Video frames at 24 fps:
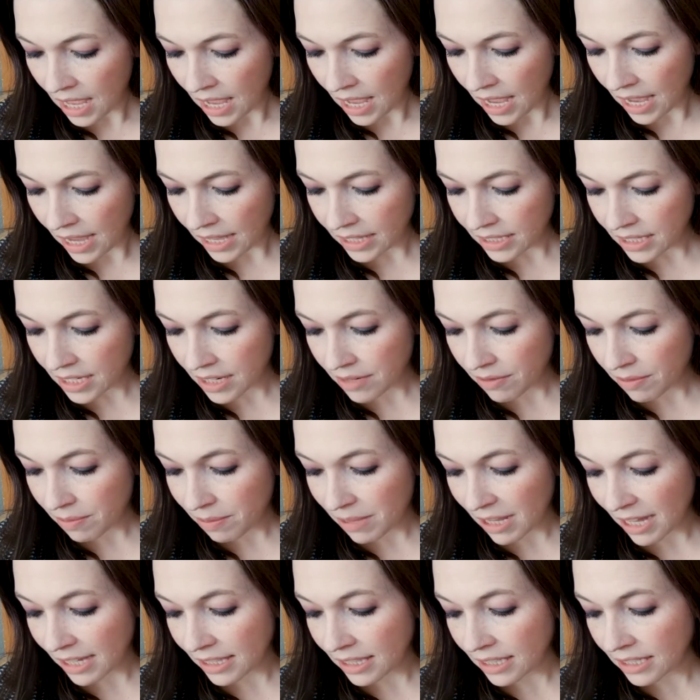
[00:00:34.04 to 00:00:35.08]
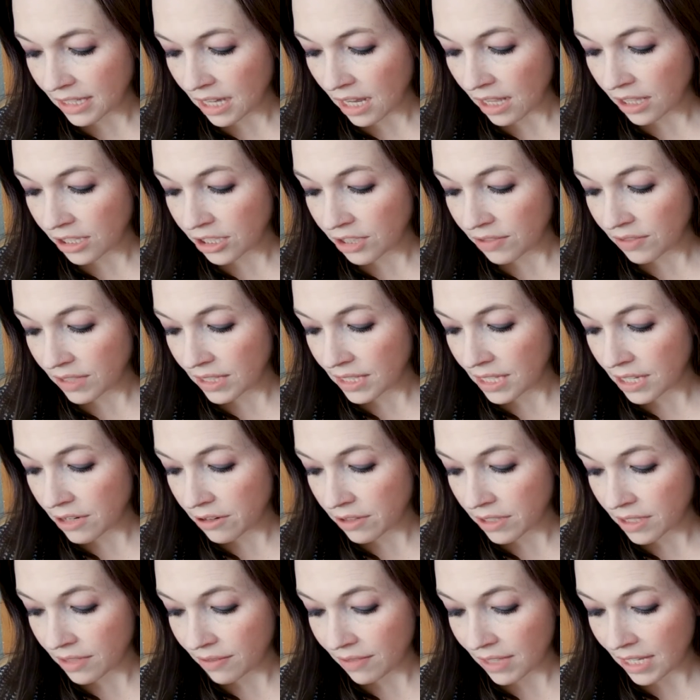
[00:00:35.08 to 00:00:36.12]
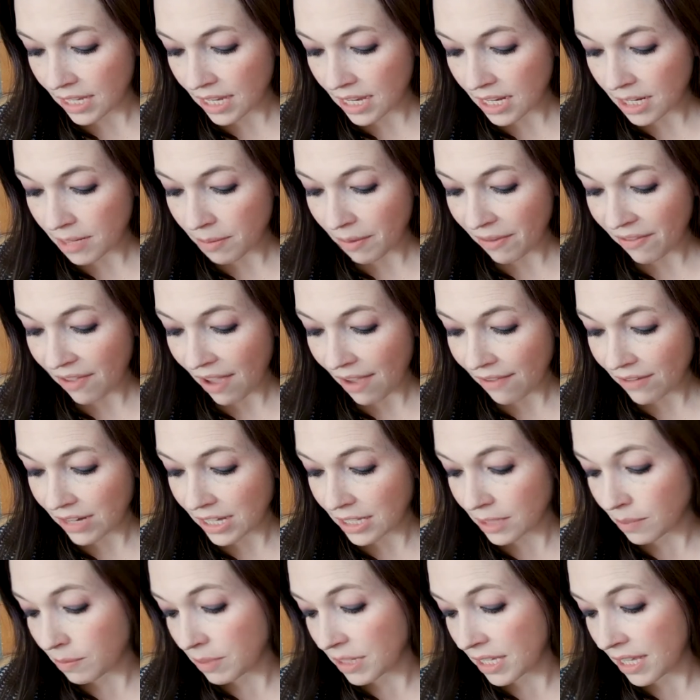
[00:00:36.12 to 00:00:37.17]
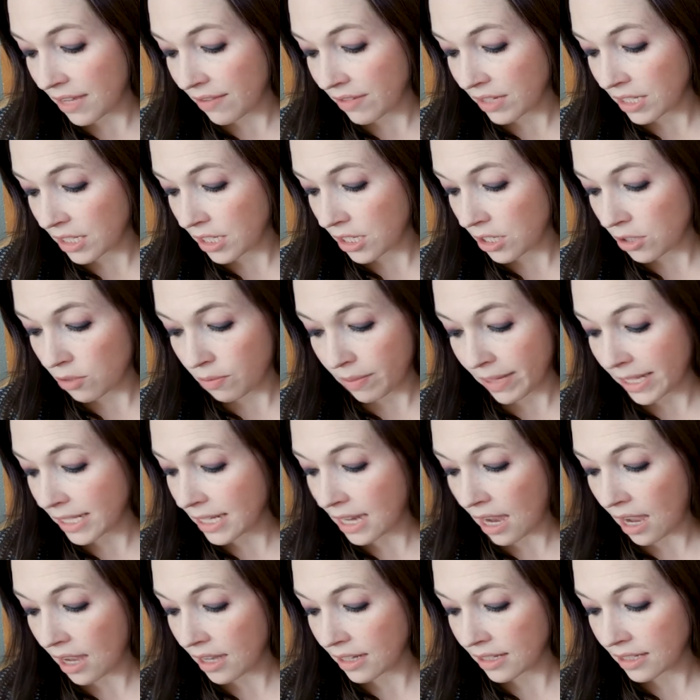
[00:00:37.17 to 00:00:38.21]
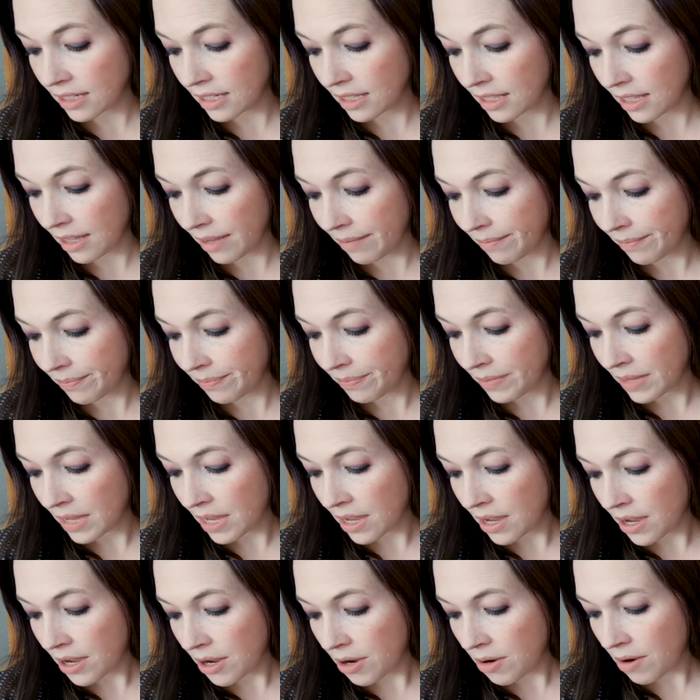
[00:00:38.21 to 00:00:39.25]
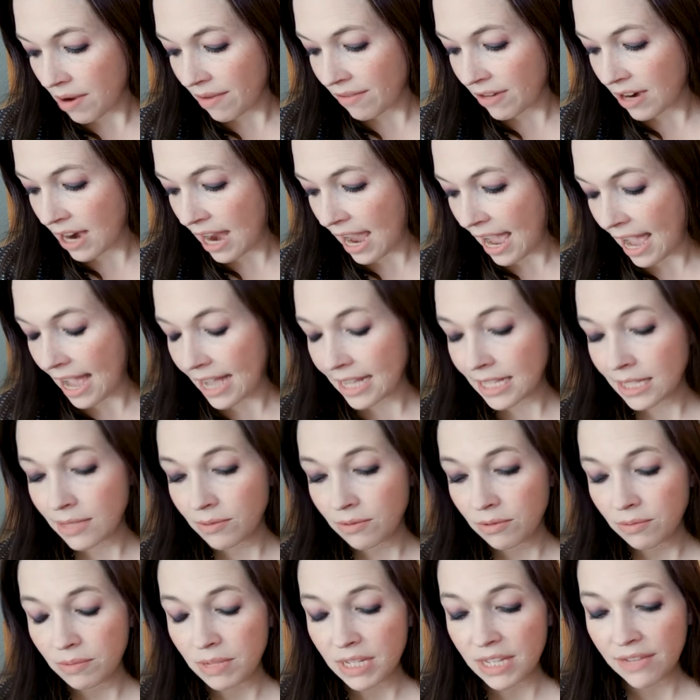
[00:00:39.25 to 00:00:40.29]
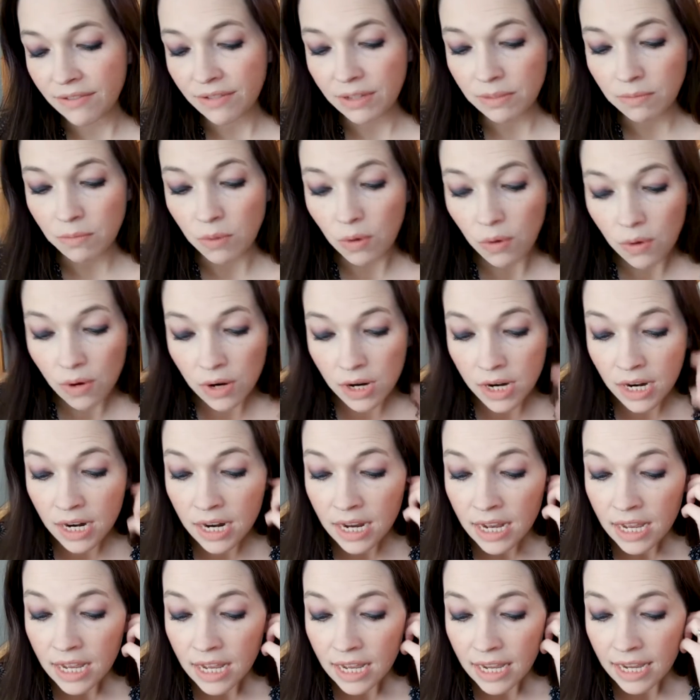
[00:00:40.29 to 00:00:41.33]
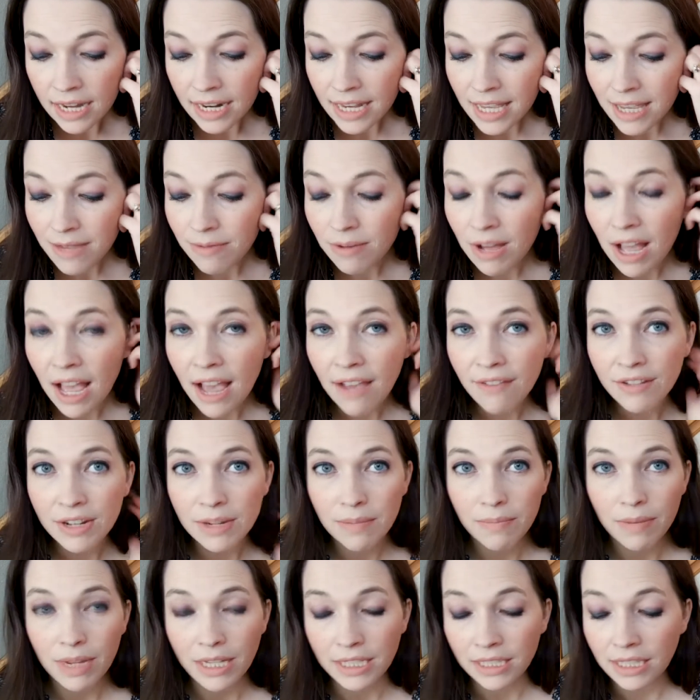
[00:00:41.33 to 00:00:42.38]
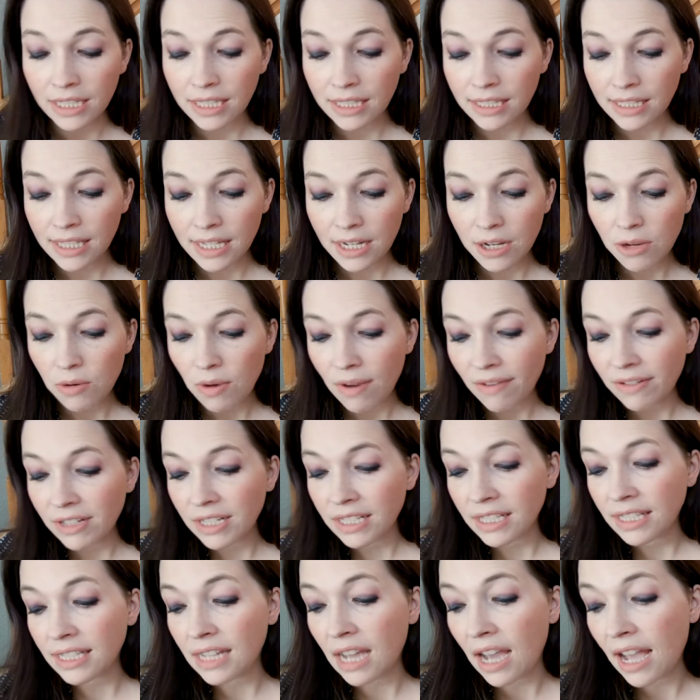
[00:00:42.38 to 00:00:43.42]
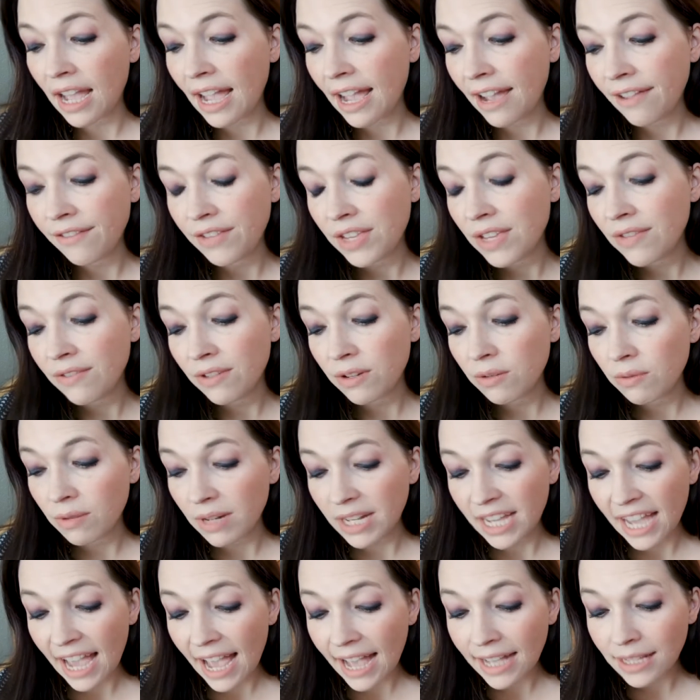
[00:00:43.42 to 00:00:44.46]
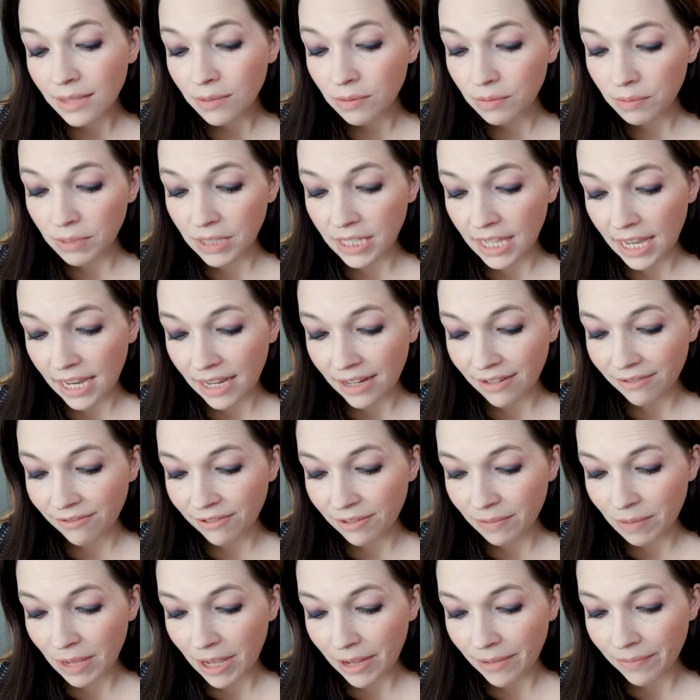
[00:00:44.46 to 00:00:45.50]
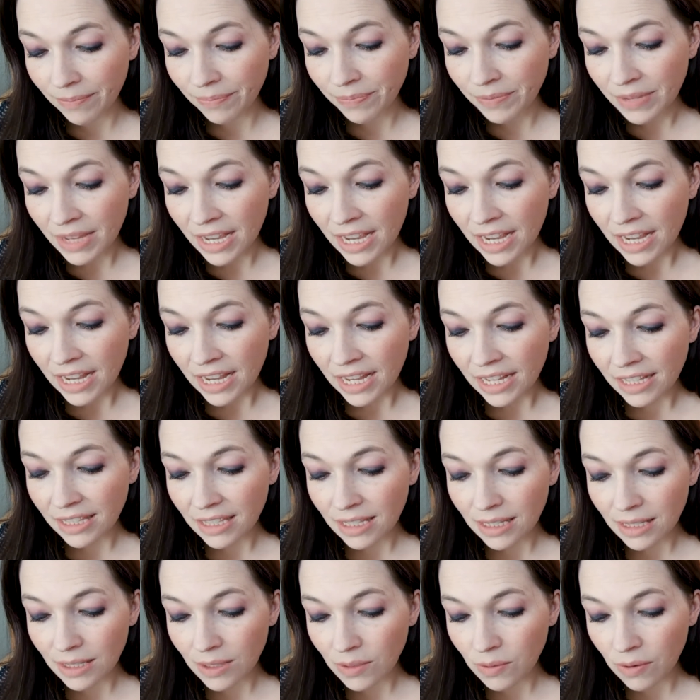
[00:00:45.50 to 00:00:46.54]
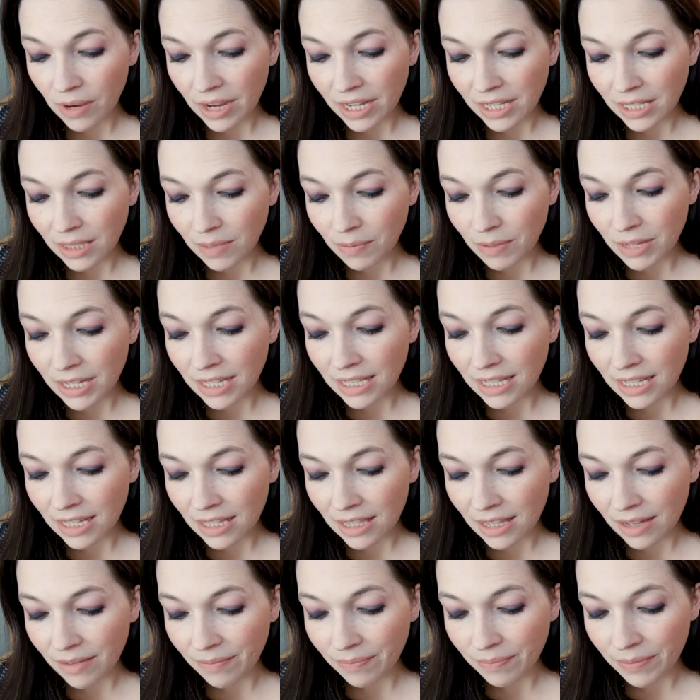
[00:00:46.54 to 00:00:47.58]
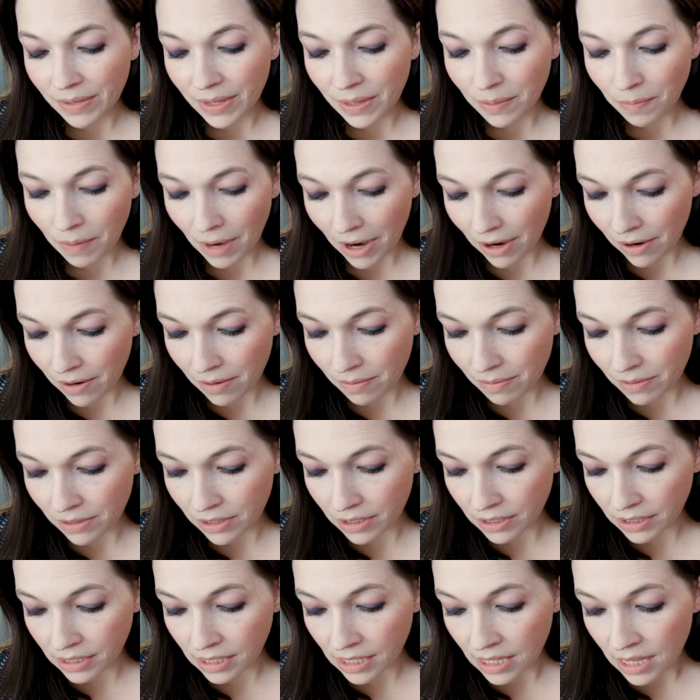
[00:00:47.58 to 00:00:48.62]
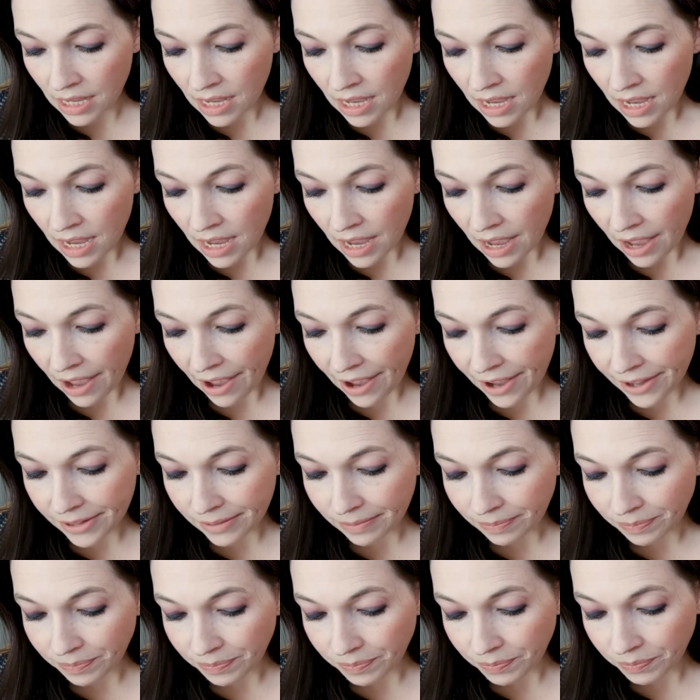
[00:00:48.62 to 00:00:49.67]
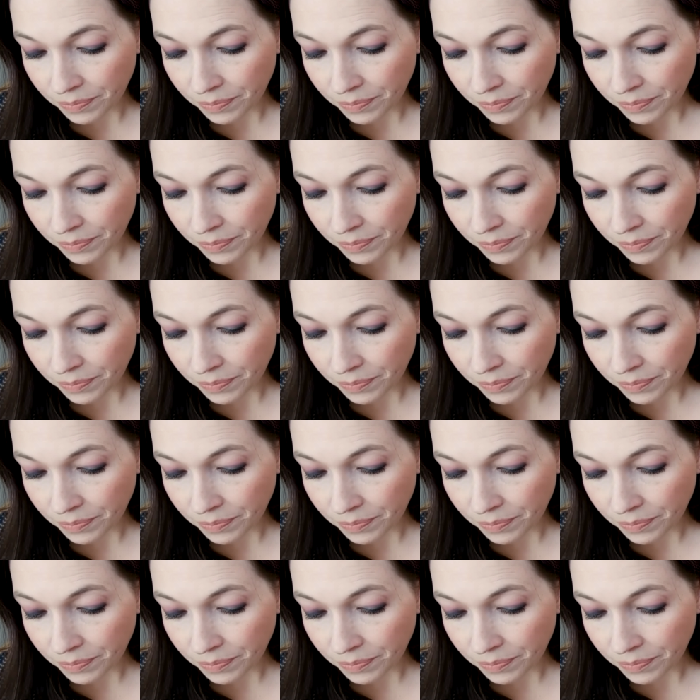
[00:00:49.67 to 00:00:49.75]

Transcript: And he replied, "The knowledge of the secrets of the kingdom of heaven has been given to you, but not to them. Whoever has will be given more, and he will have an abundance. And whoever does not have even what he has will be taken from him. And this is why I speak to them in parables." And